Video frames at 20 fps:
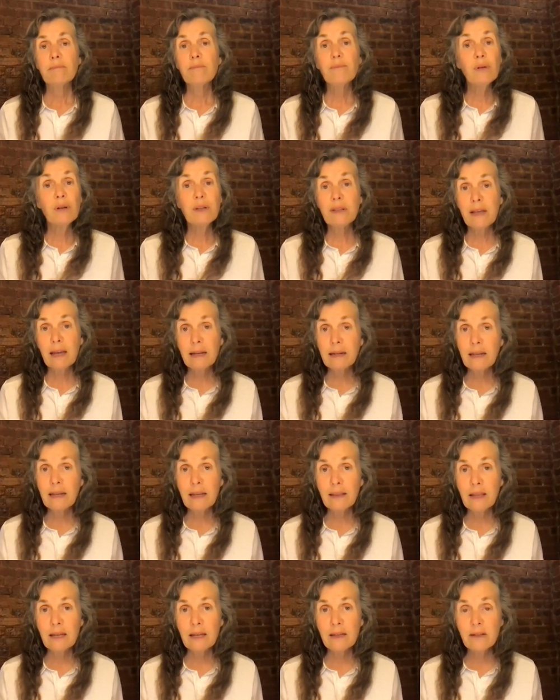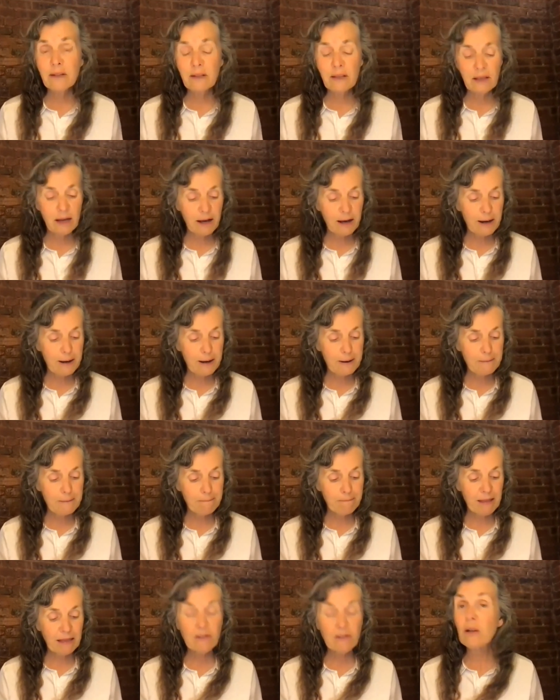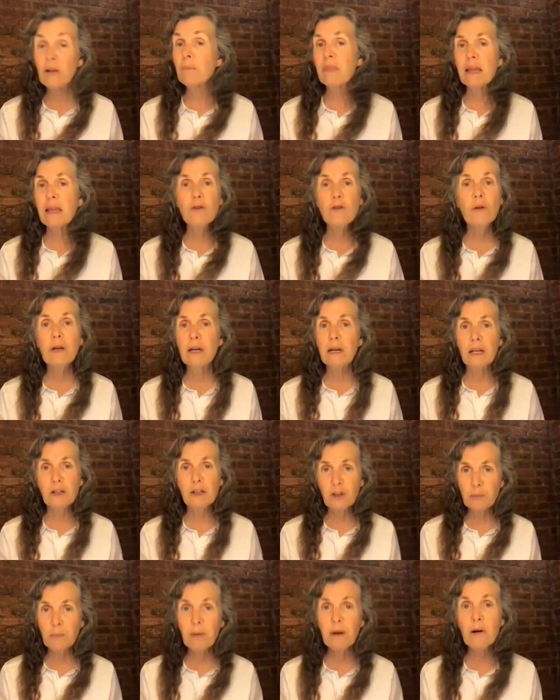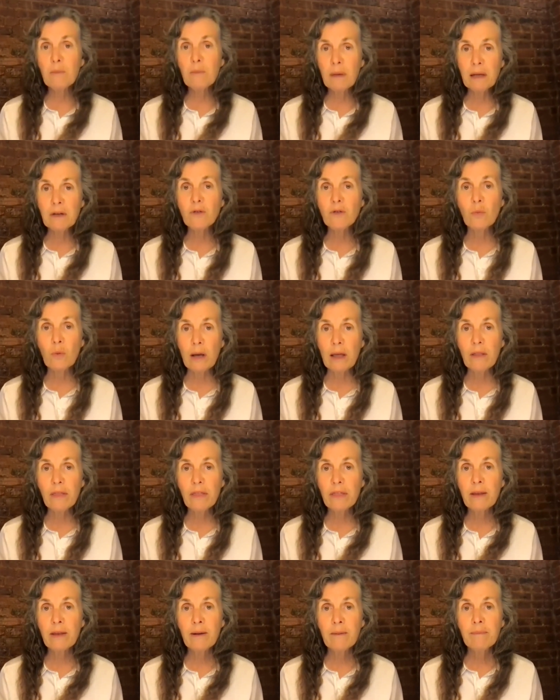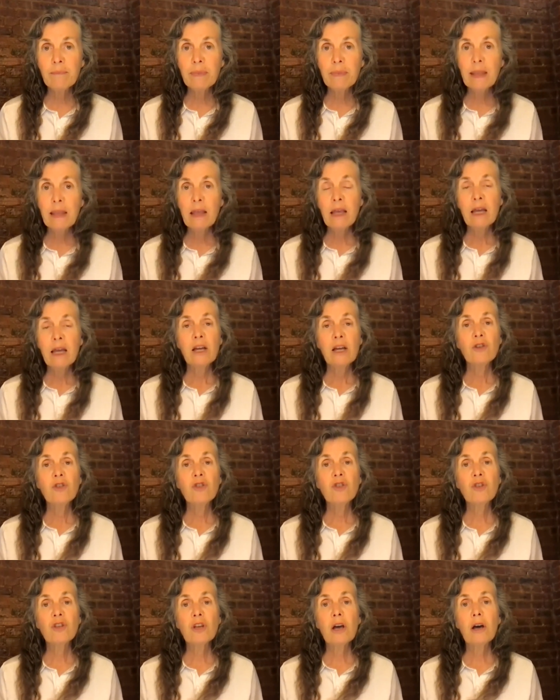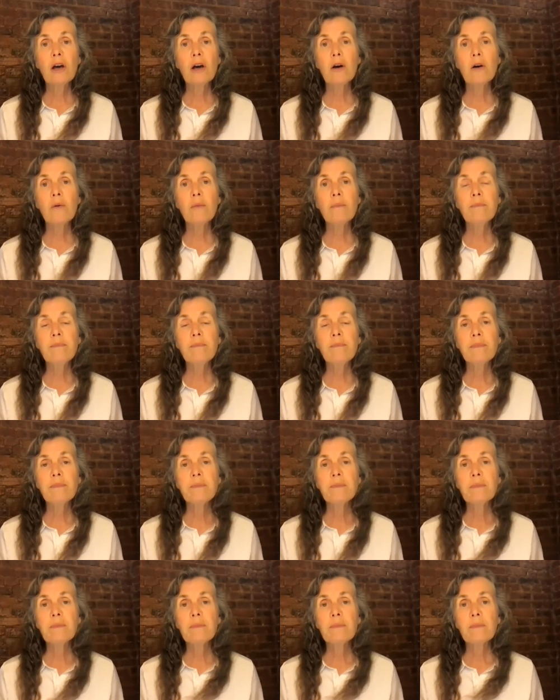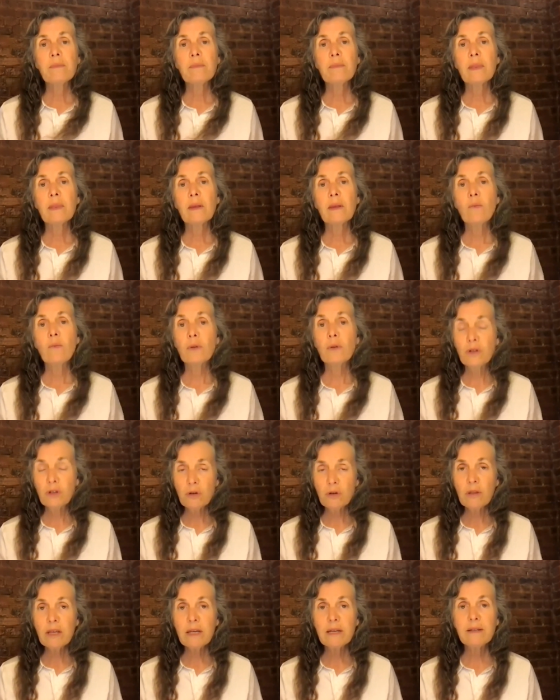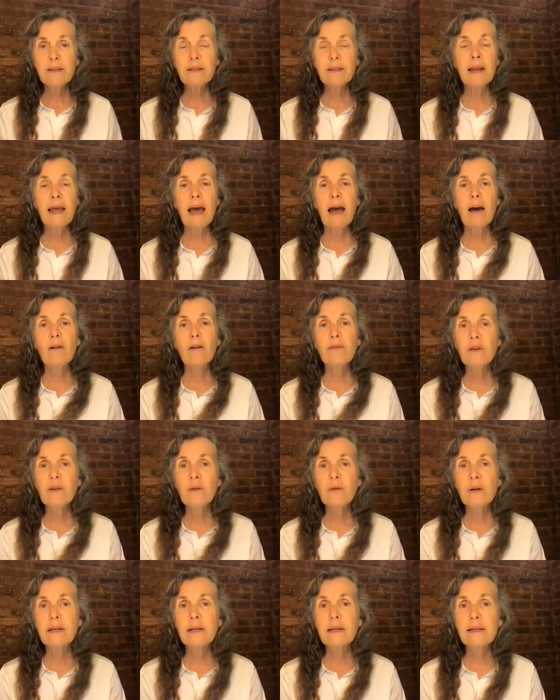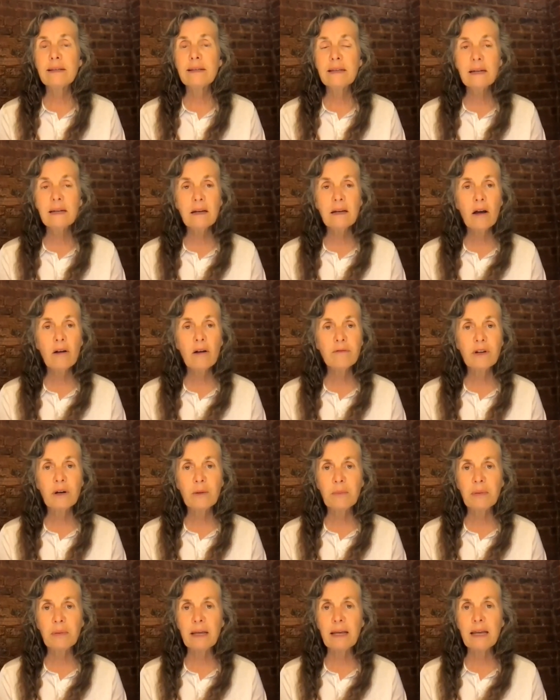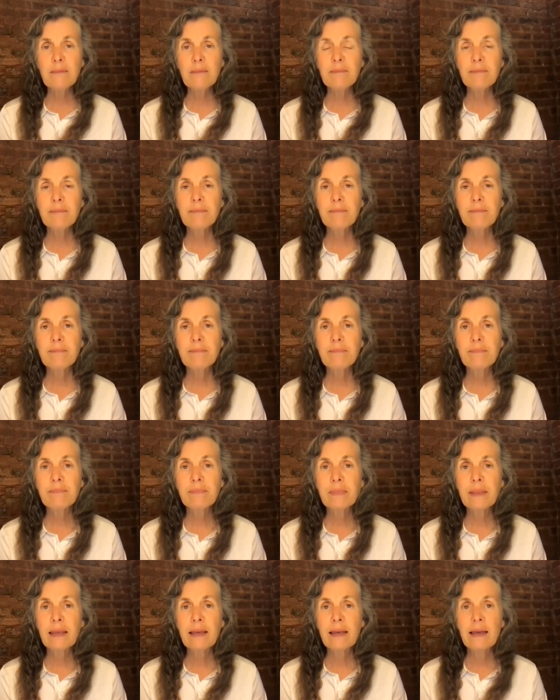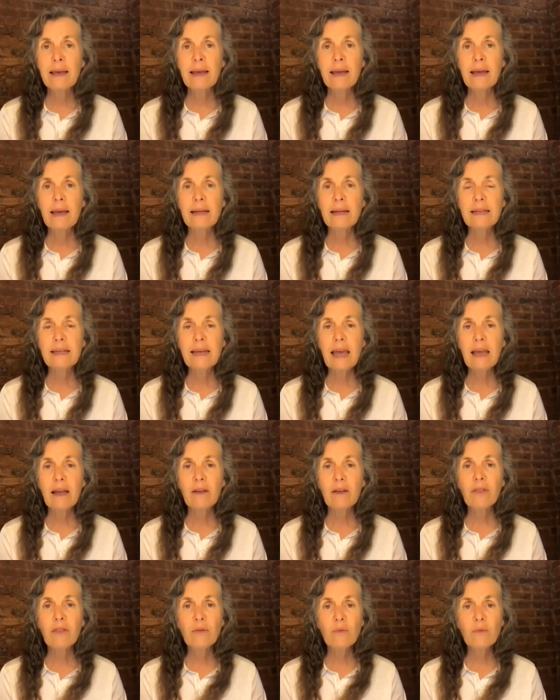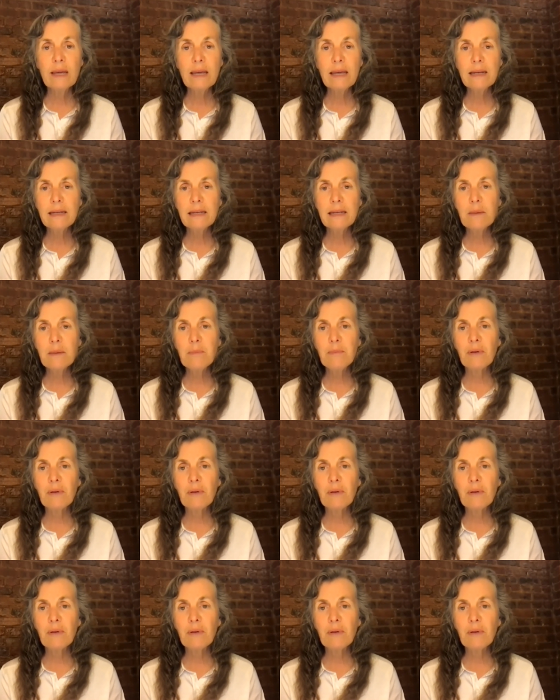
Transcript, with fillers: presenting this um, as something you can experiment with. So we'll do this now. If you would sit comfortably and take three deep